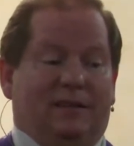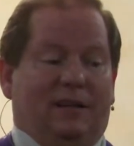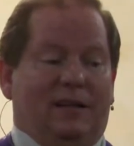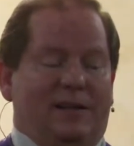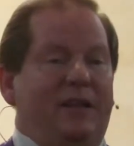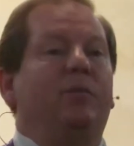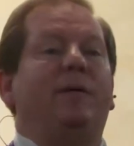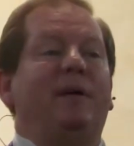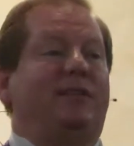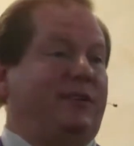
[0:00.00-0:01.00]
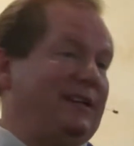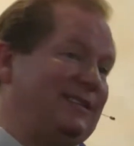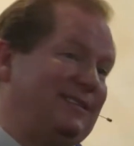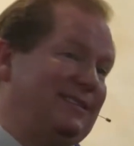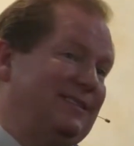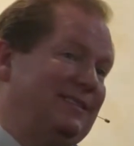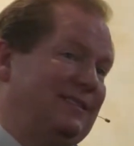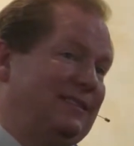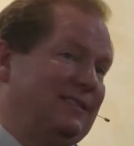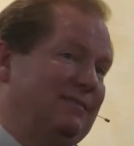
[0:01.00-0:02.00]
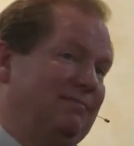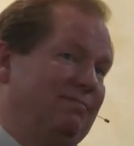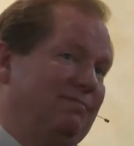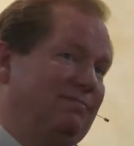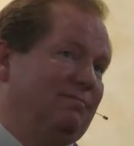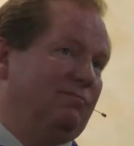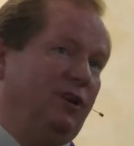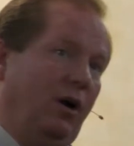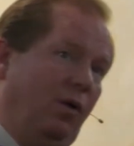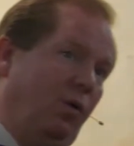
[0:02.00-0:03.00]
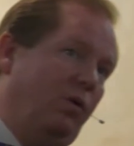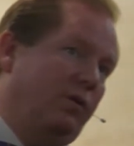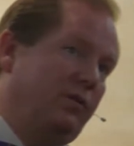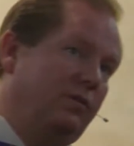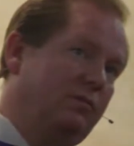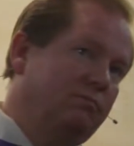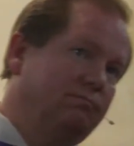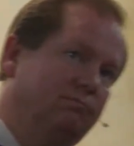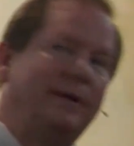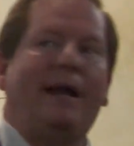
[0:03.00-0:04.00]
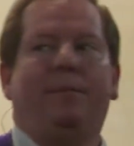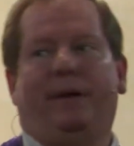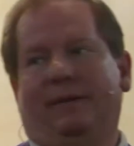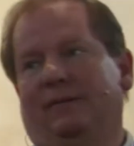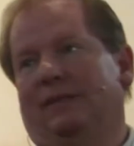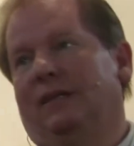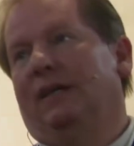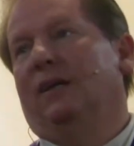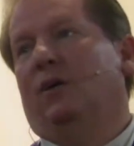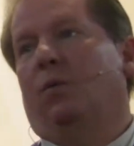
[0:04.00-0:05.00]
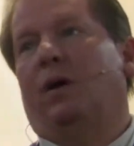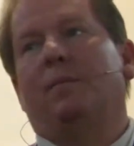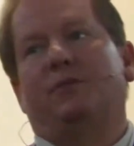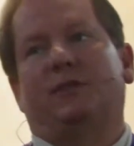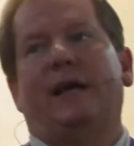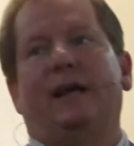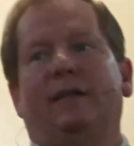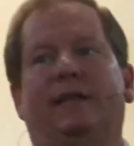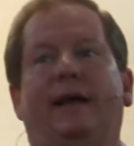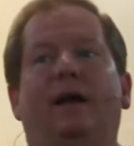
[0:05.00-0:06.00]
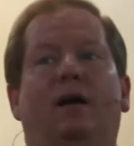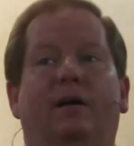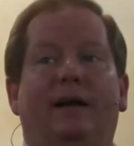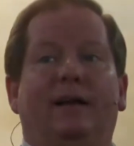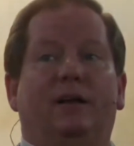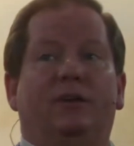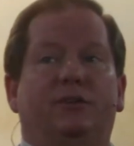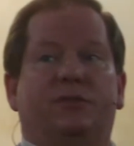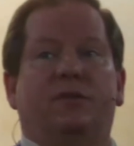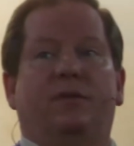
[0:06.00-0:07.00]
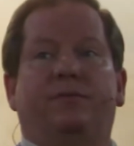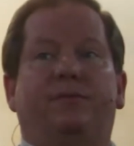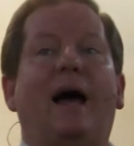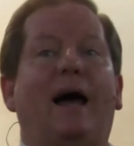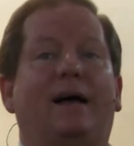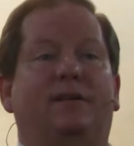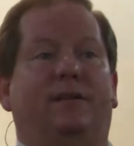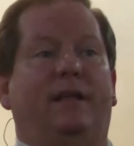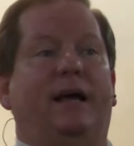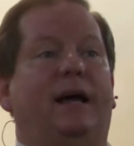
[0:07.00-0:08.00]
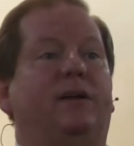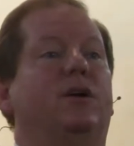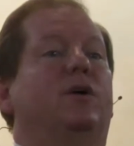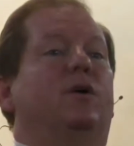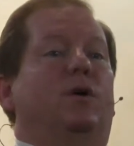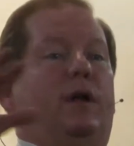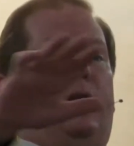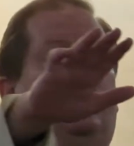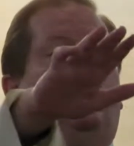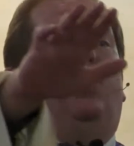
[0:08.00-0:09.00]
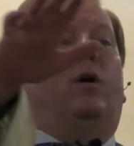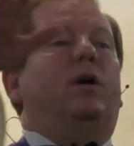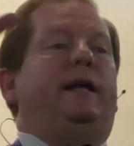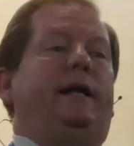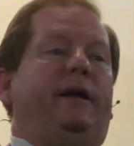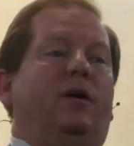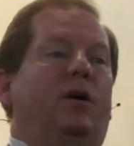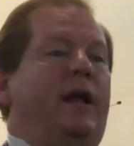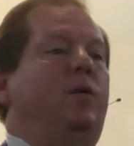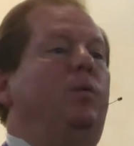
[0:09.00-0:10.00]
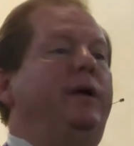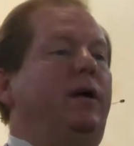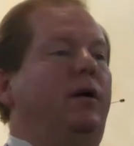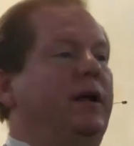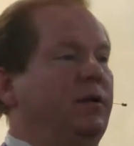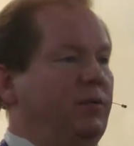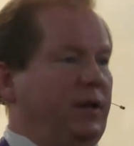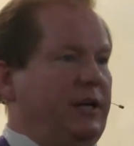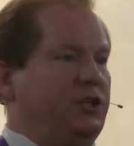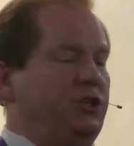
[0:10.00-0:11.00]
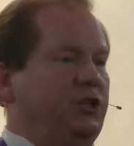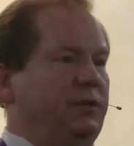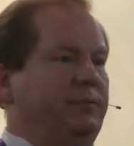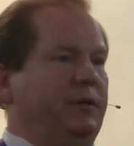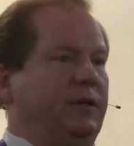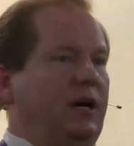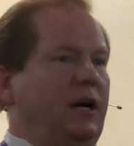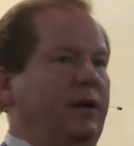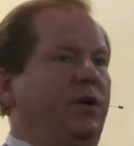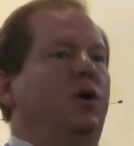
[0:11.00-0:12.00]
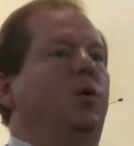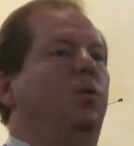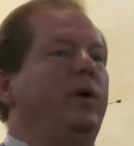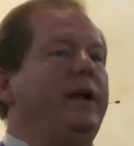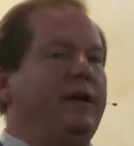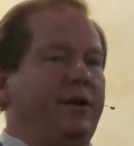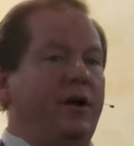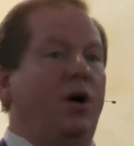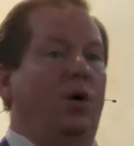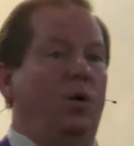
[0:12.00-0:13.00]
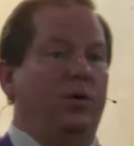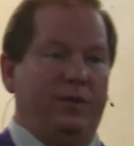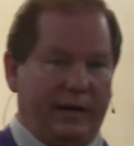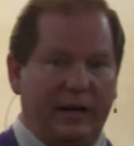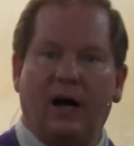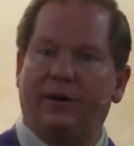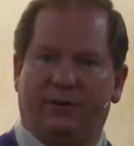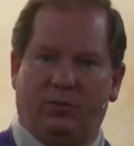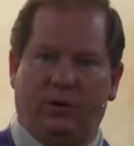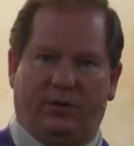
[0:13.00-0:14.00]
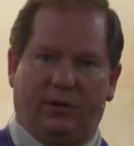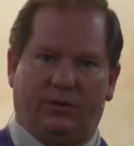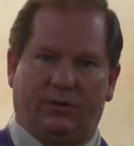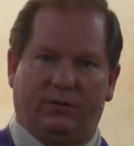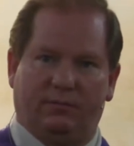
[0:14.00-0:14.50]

did we miss it? No, maybe. What I'm saying there is the fact that we're here and we are in relationship with God. We know that God is with us.